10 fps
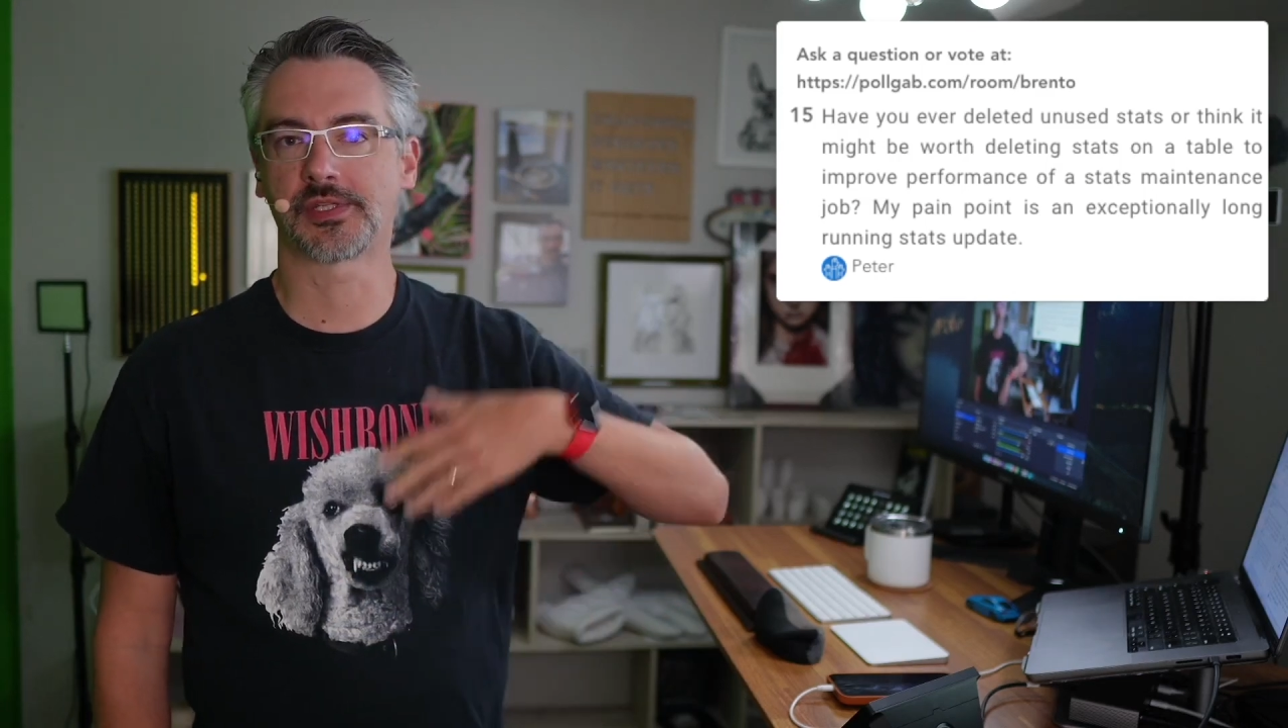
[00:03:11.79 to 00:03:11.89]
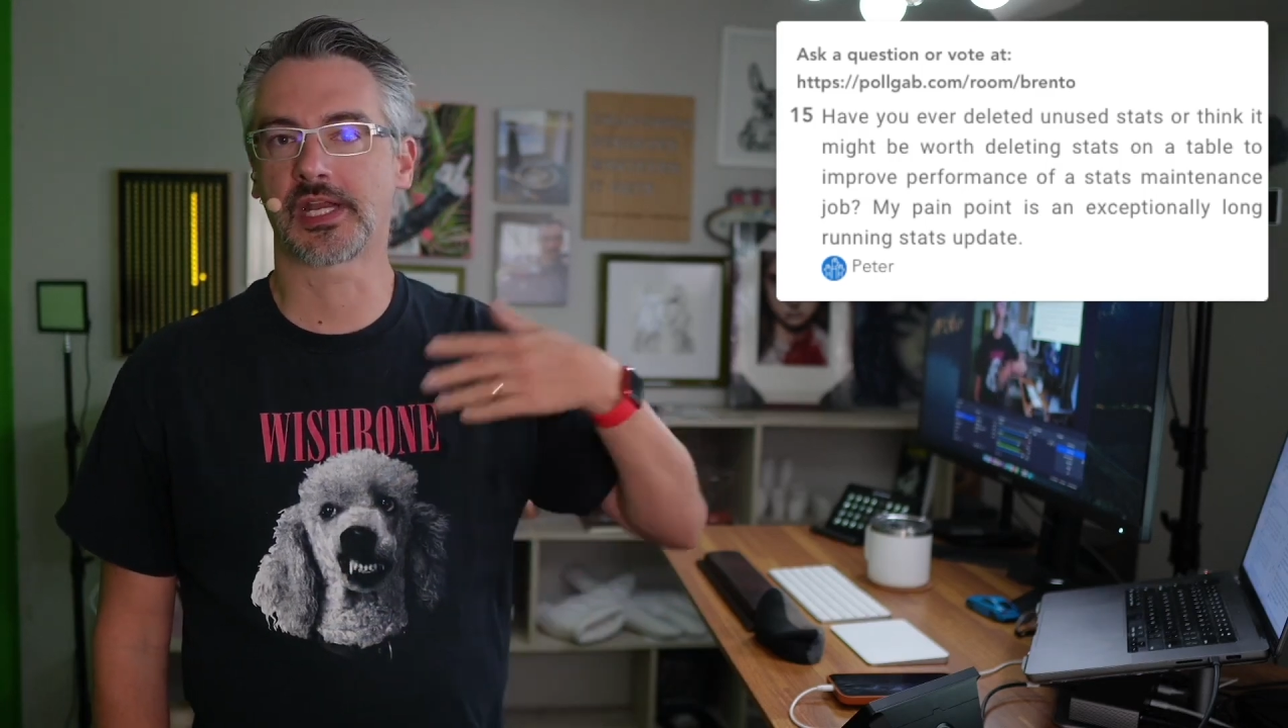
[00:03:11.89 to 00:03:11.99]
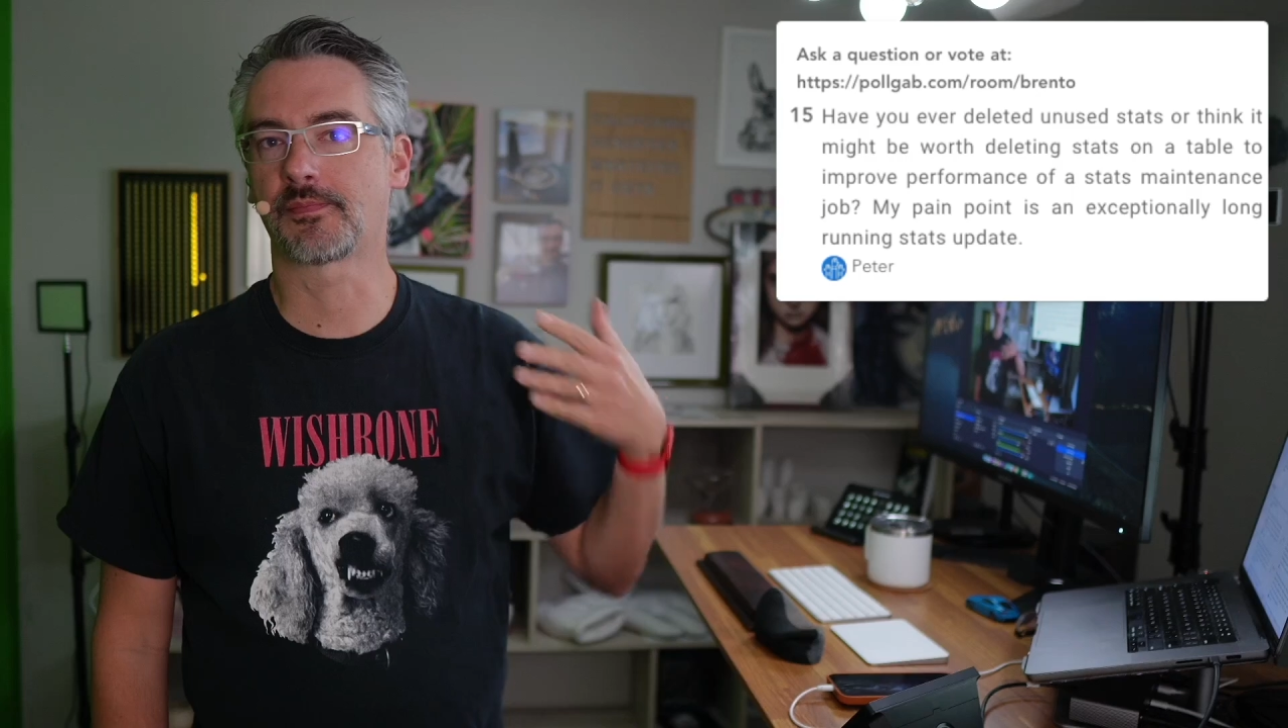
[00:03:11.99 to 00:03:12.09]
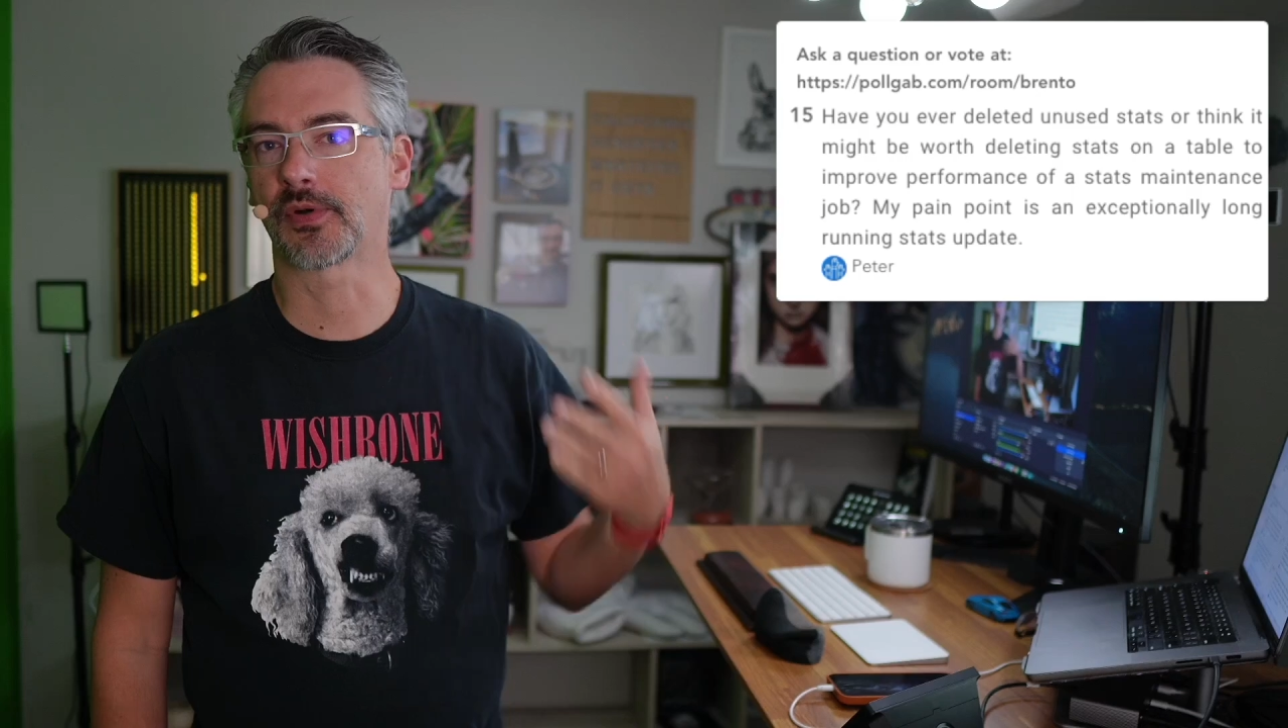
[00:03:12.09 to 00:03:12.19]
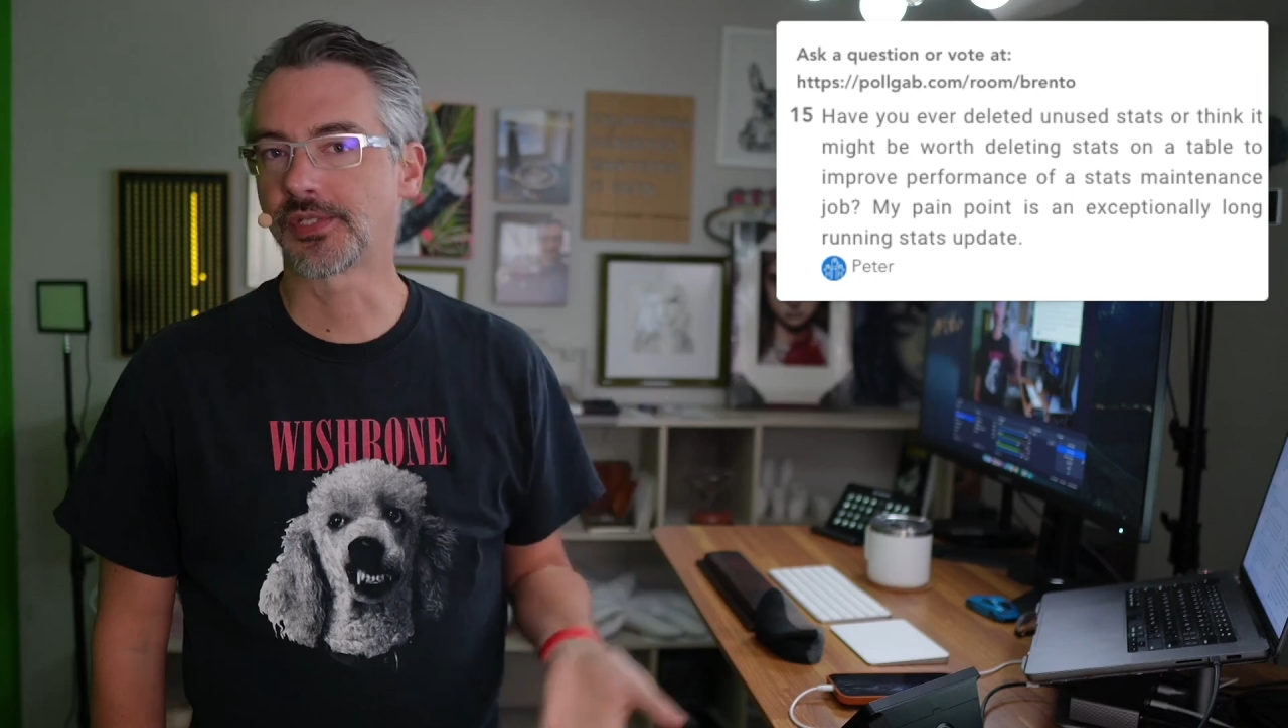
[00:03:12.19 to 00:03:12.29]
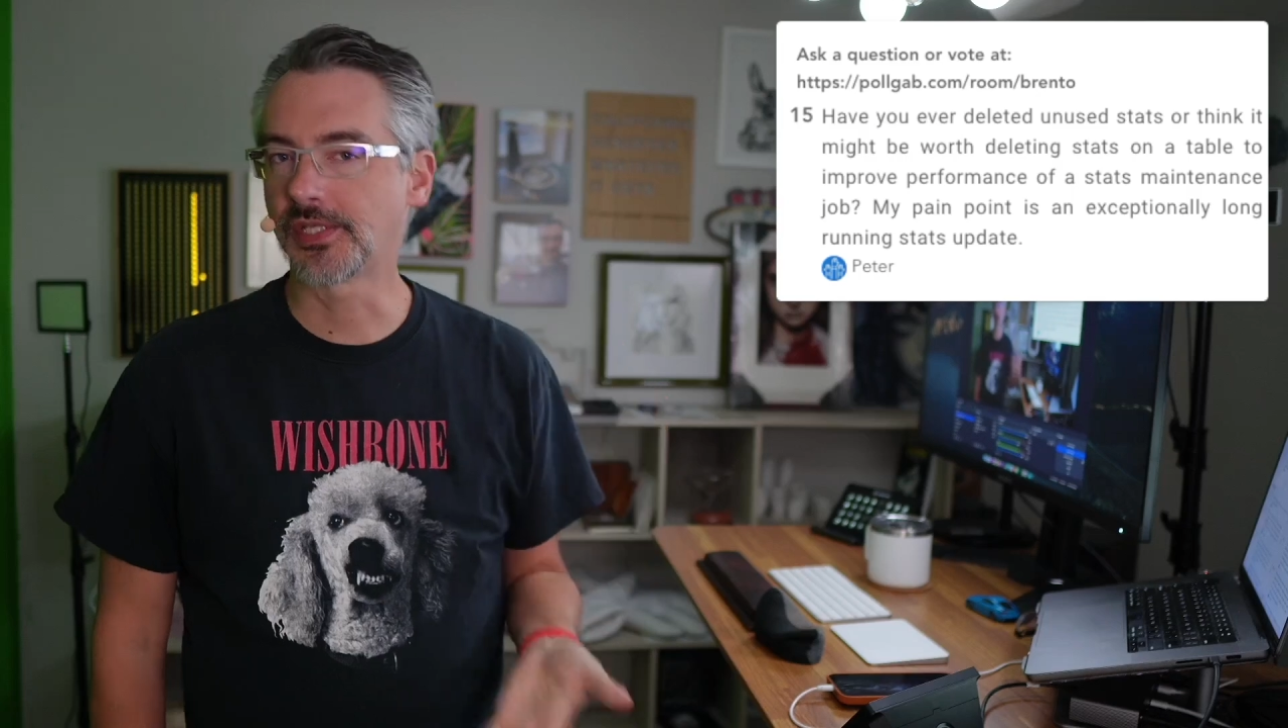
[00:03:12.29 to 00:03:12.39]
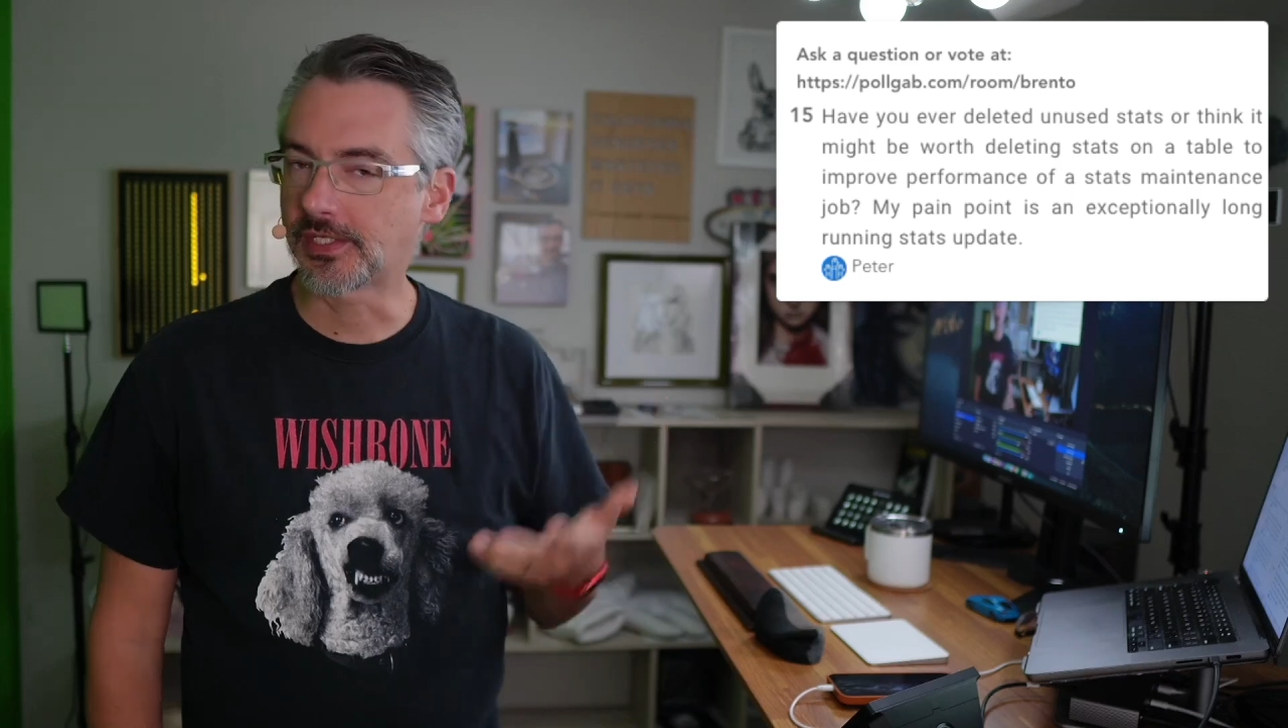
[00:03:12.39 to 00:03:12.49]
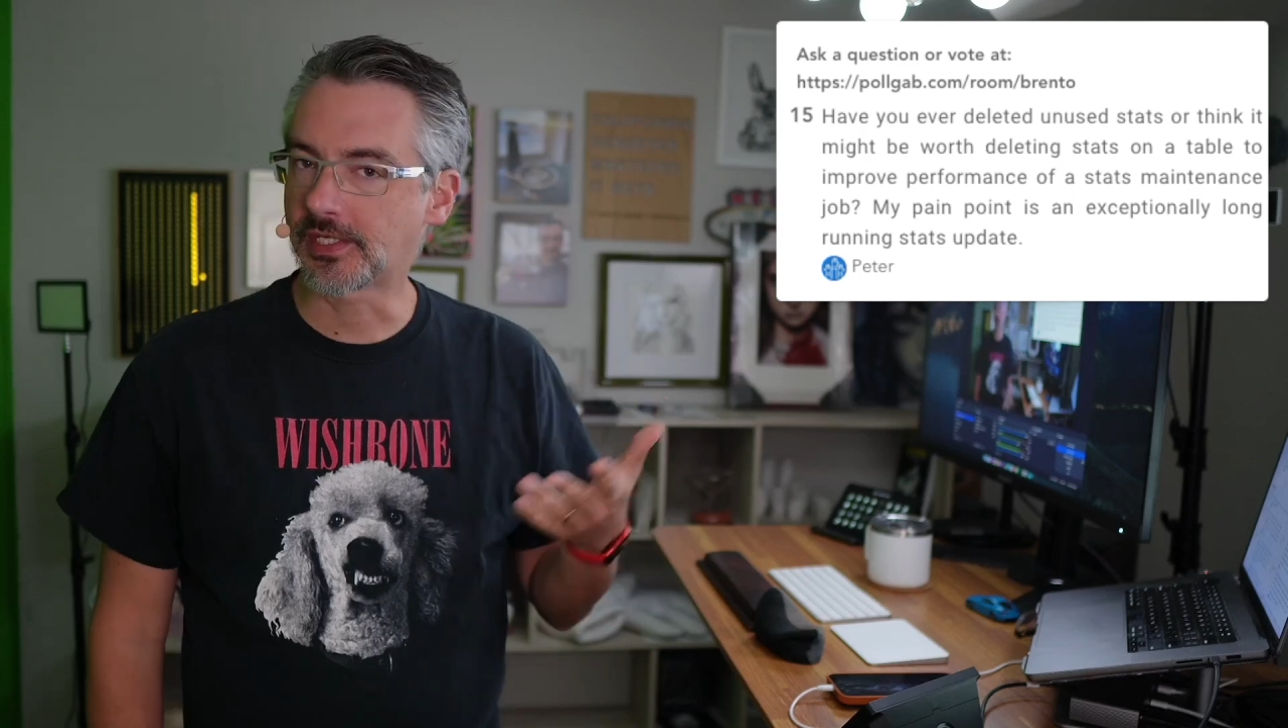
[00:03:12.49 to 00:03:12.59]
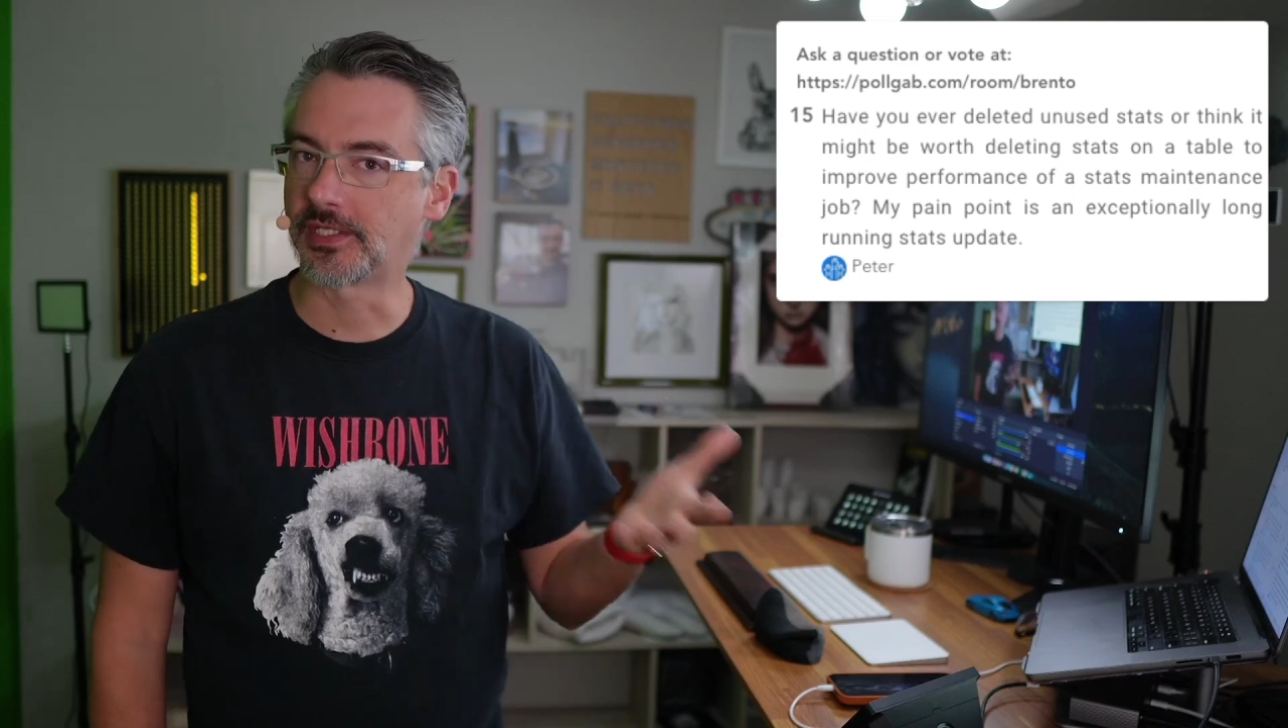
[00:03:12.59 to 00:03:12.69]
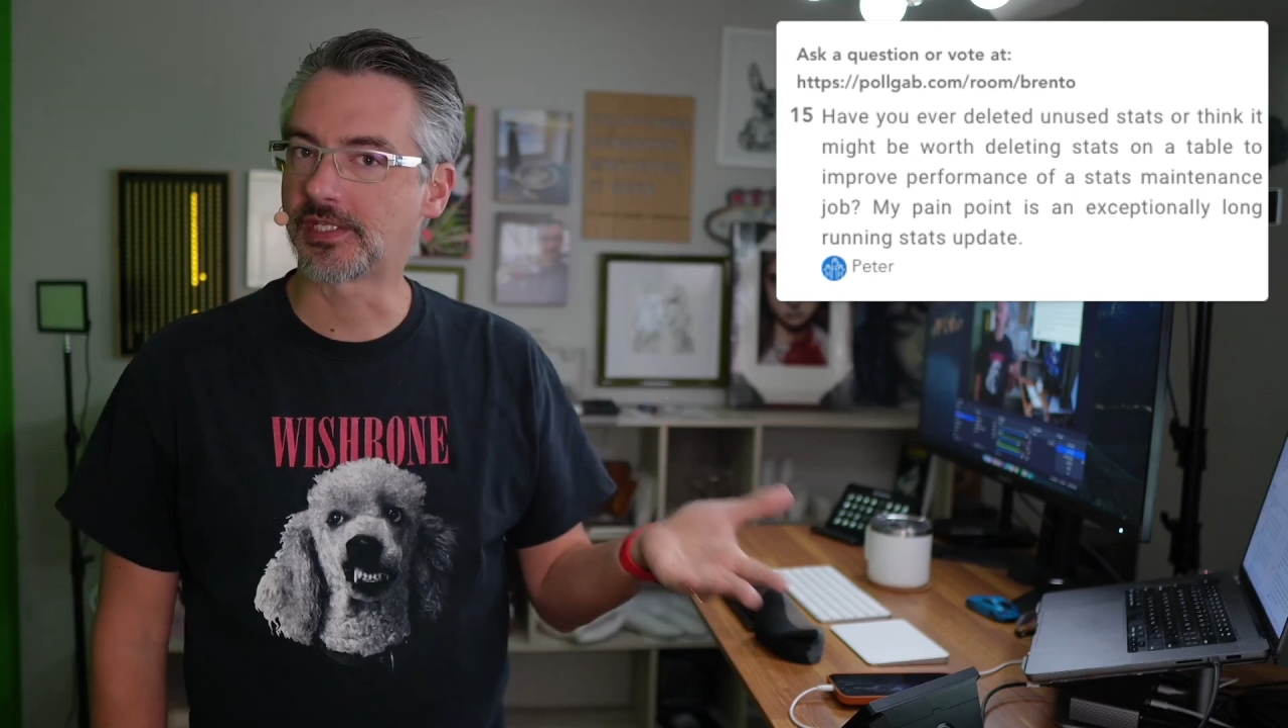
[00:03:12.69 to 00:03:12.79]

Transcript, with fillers: any persisted